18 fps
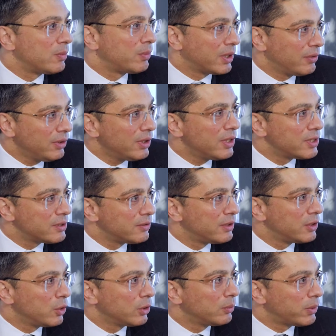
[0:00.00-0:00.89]
shoes?
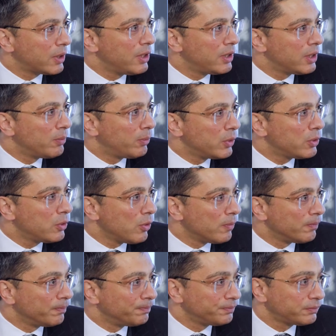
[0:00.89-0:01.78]
And the boss said
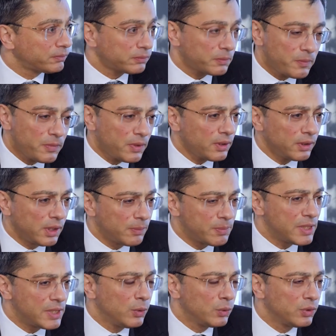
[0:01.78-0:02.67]
no, and
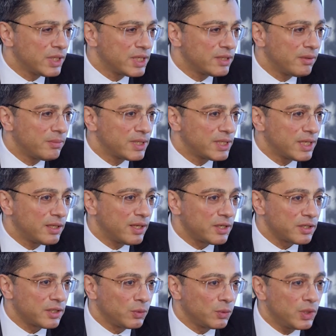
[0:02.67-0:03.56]
the PA
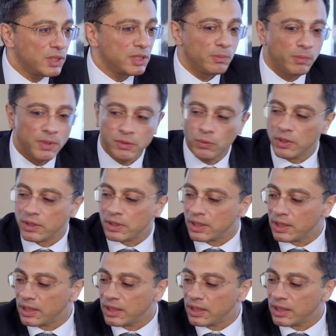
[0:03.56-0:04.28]
said, okay,